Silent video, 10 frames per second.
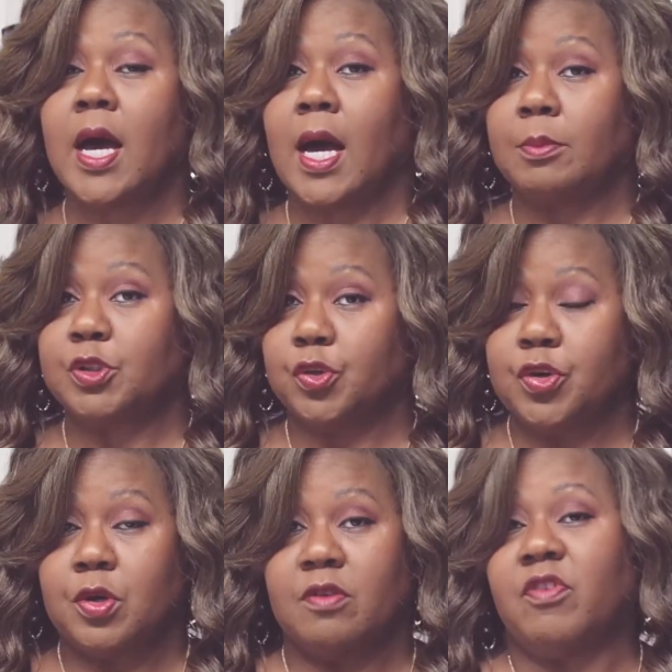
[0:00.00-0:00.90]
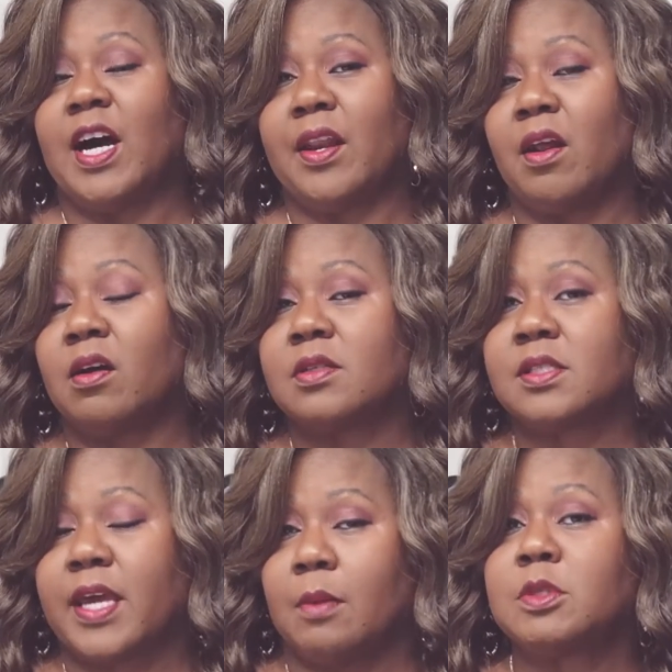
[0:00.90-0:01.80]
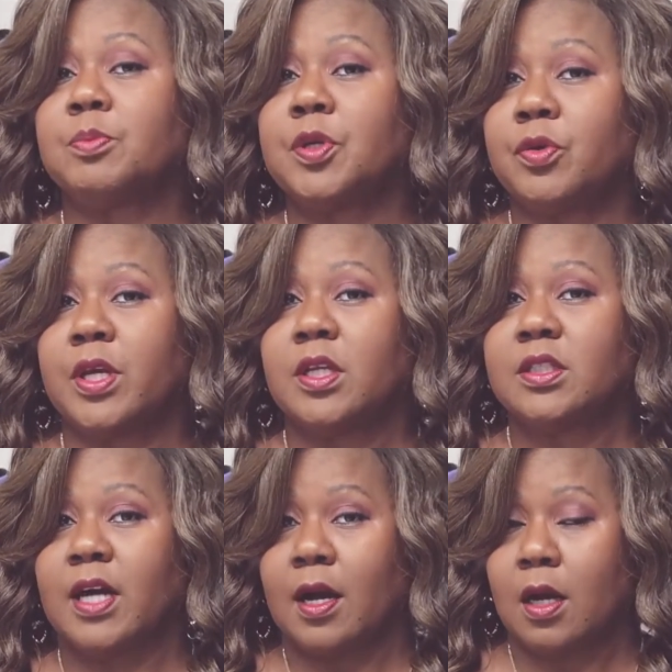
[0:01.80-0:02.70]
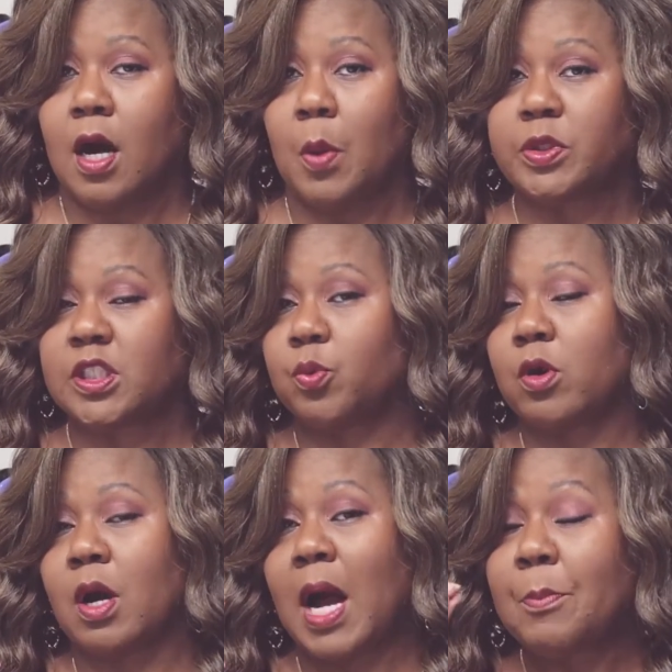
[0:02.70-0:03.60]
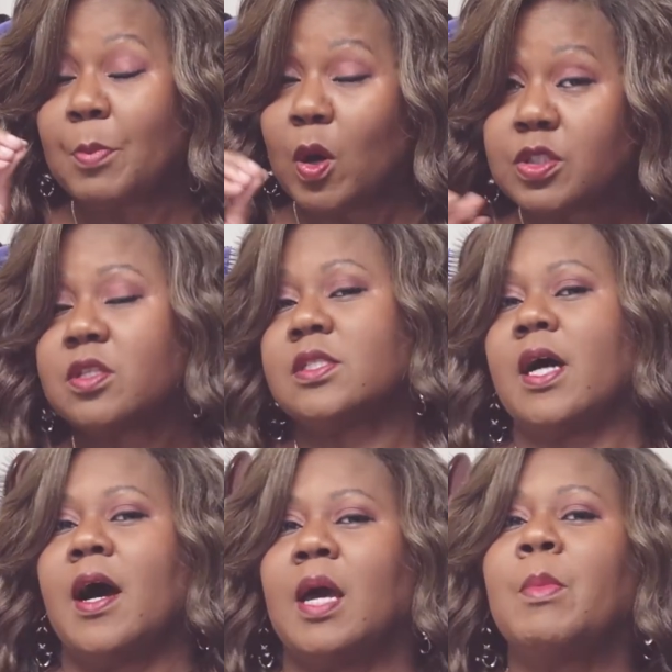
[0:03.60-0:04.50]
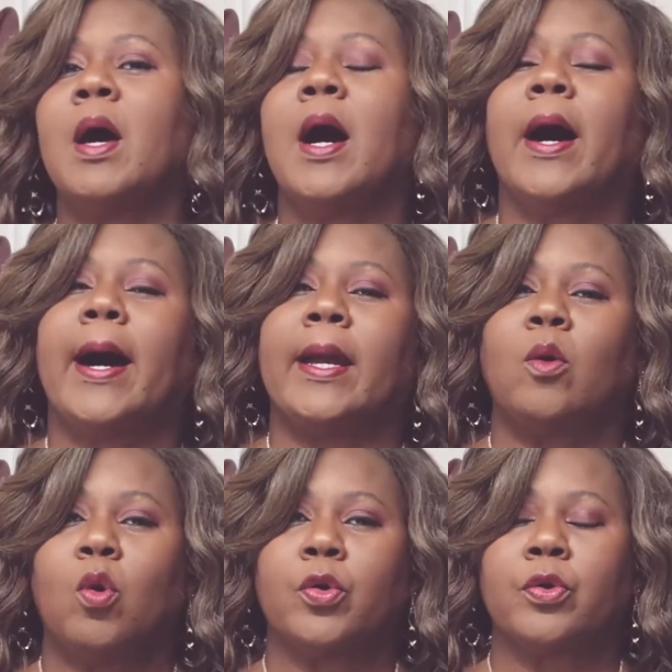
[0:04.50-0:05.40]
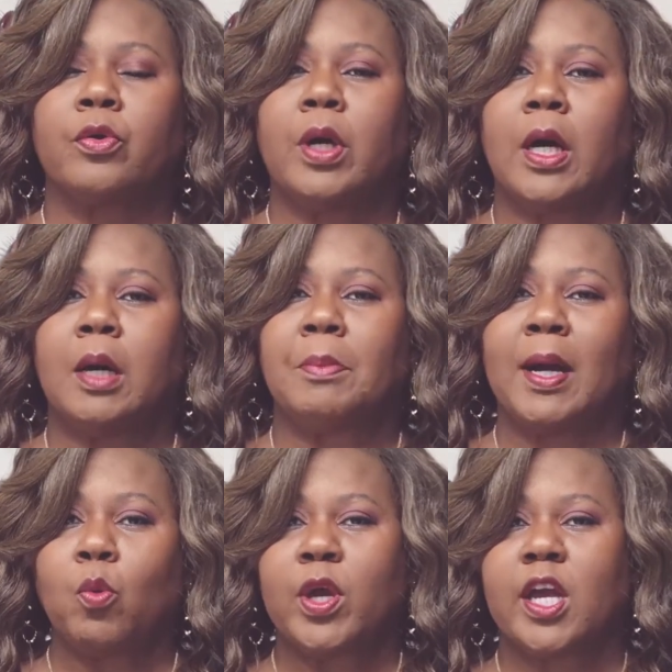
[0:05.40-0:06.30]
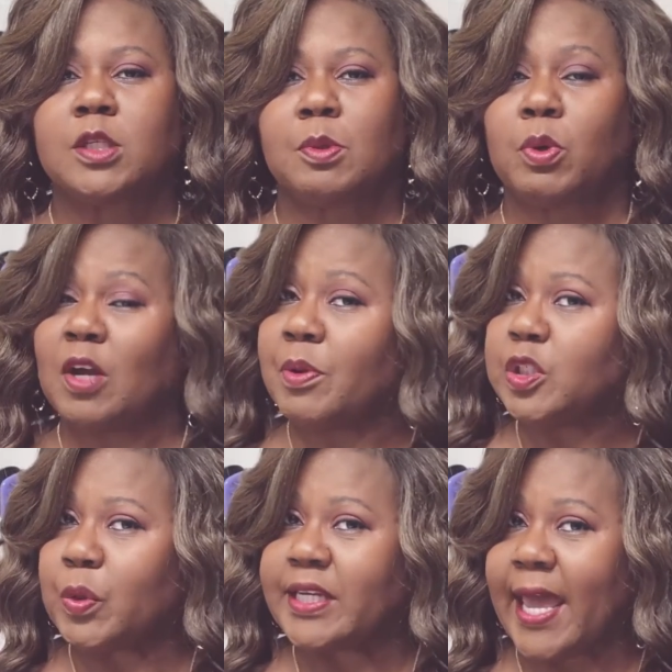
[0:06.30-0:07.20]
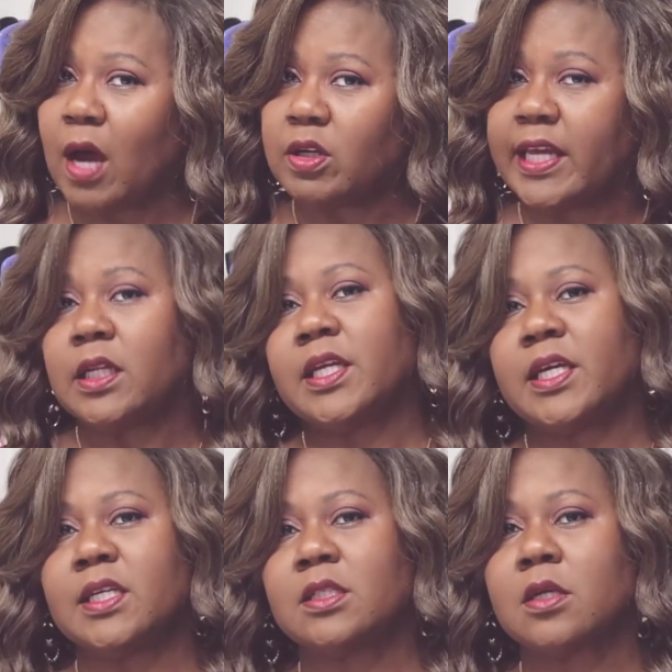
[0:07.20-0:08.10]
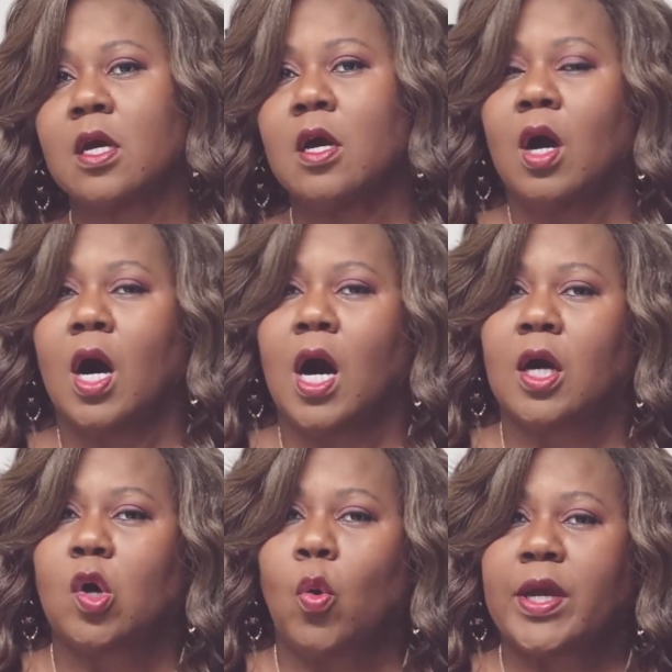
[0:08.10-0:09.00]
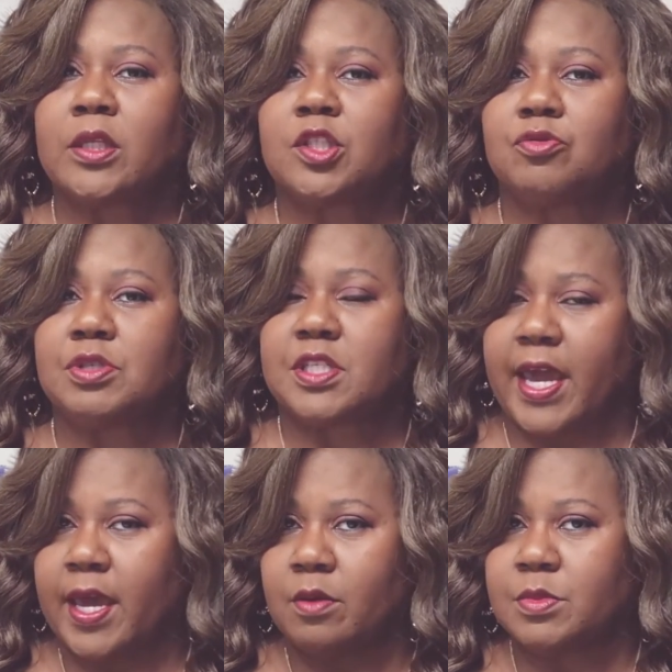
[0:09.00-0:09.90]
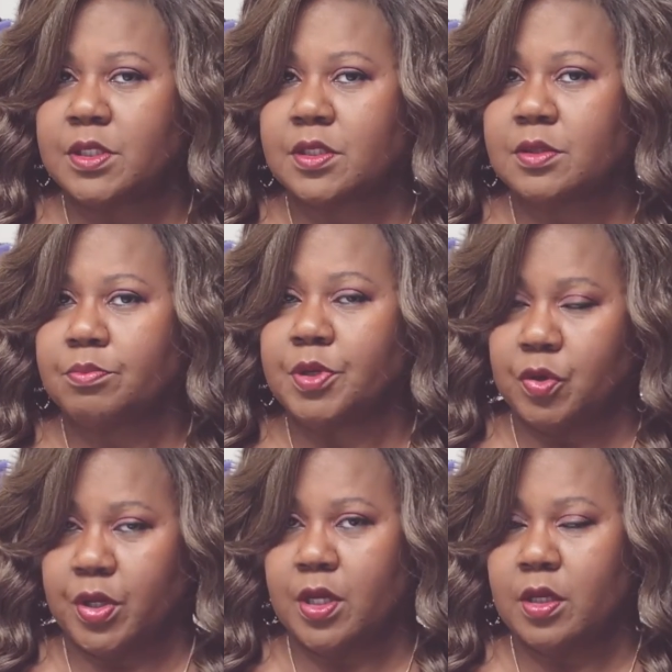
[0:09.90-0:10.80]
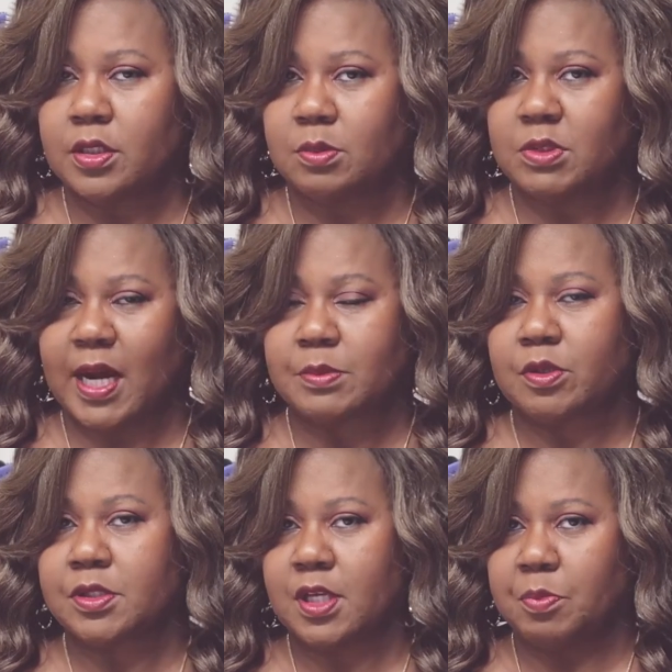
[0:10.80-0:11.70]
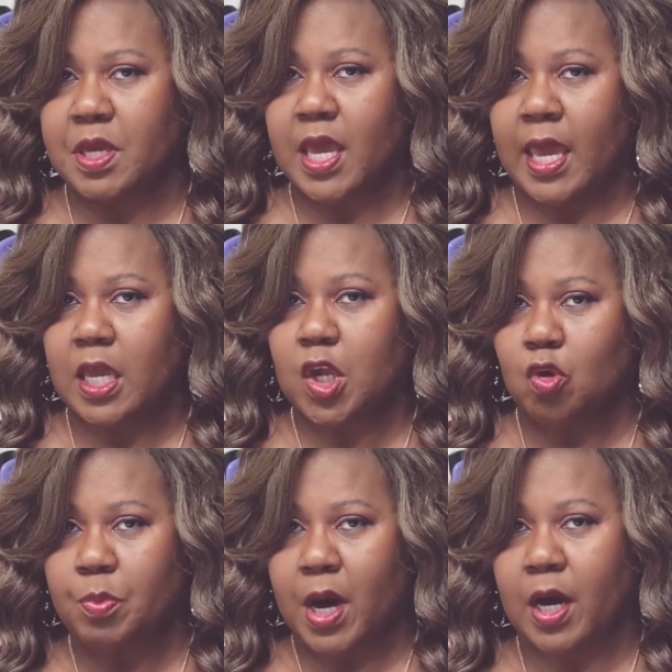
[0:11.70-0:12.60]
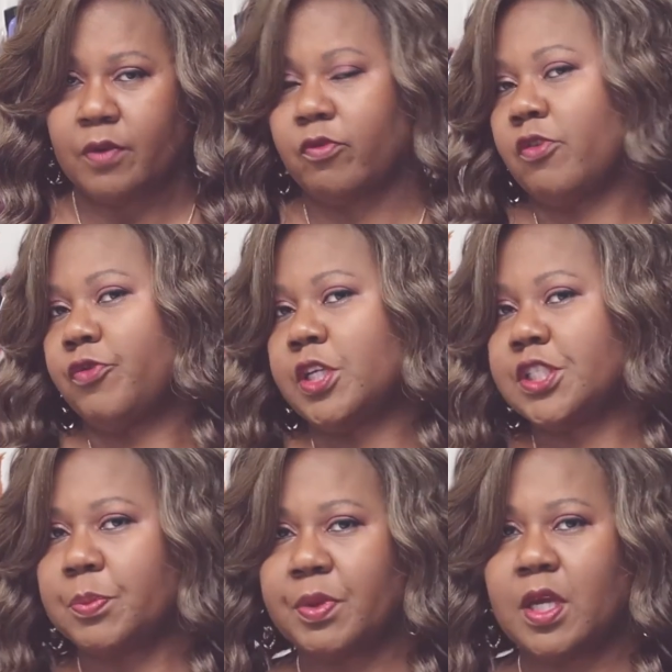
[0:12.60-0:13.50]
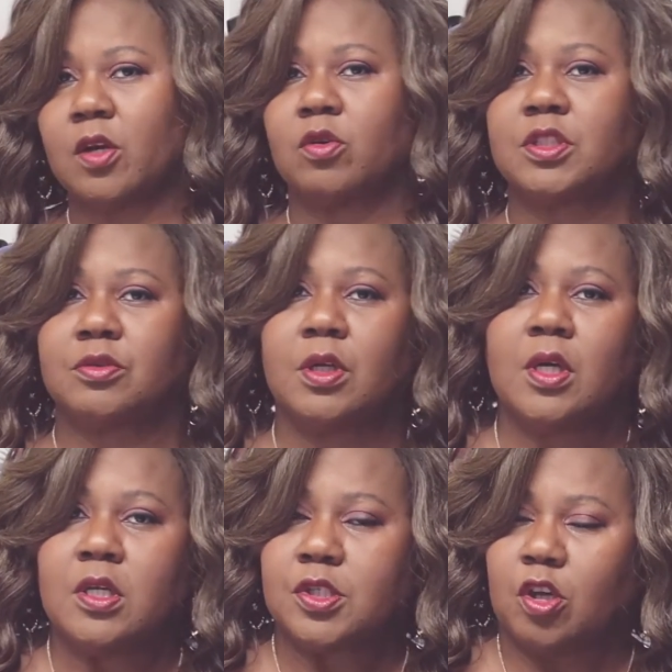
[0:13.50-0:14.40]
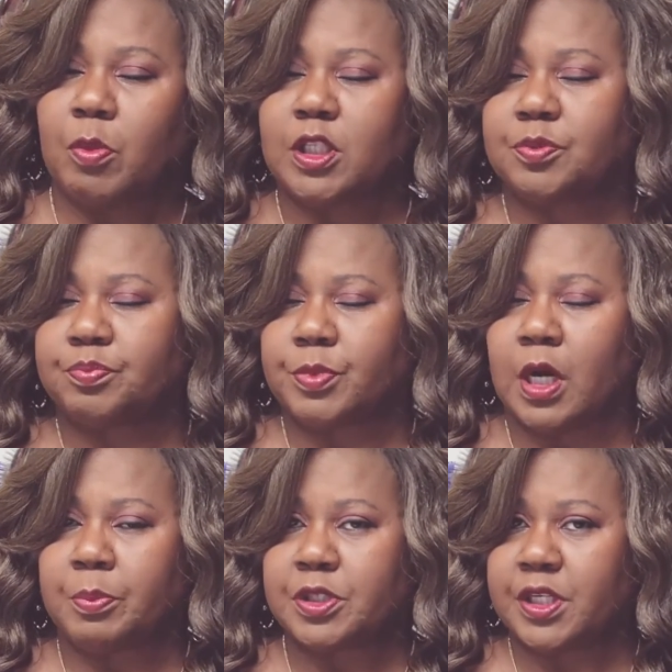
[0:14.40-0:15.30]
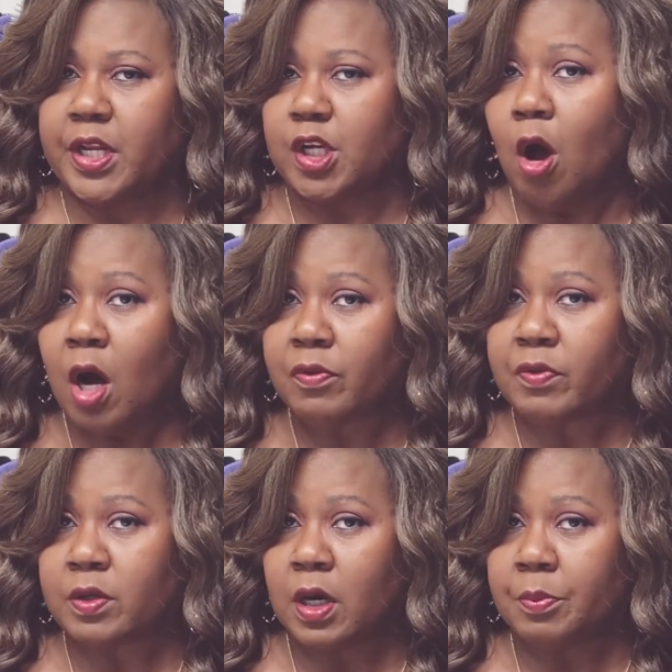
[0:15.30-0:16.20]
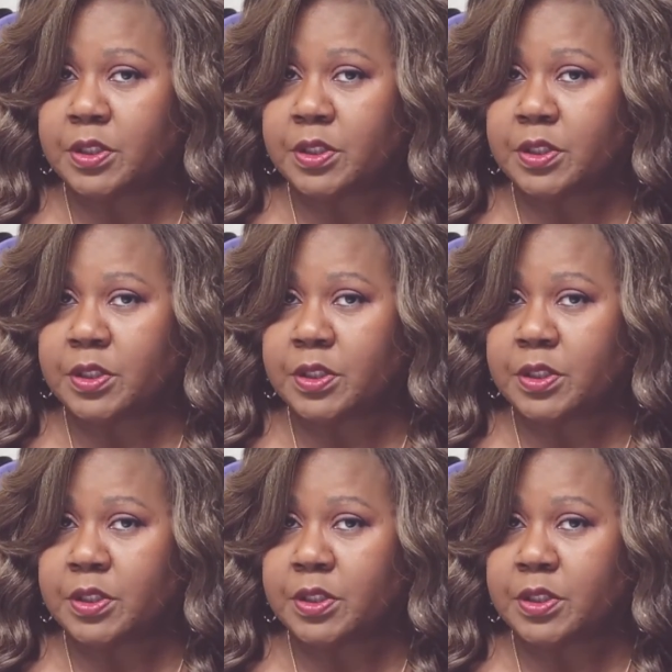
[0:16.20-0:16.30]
I'm sure you can find it on samsbeauty.com, which is where most of the time I order my wigs. But what I've been doing now lately is going to Sam's Beauty. Sometimes they'll send me a coupon for free shipping or so much percentage off of a